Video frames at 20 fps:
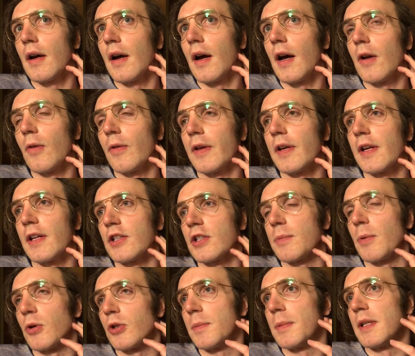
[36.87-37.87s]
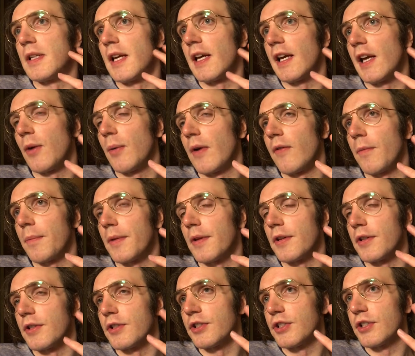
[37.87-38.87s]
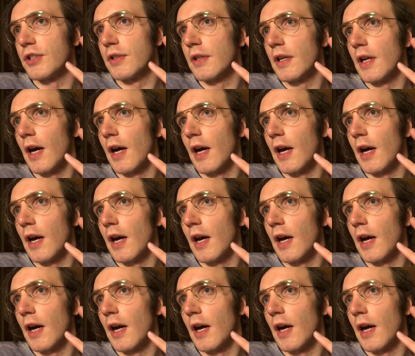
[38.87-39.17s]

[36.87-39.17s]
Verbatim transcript: I don't think it's supposed to be taking away from this.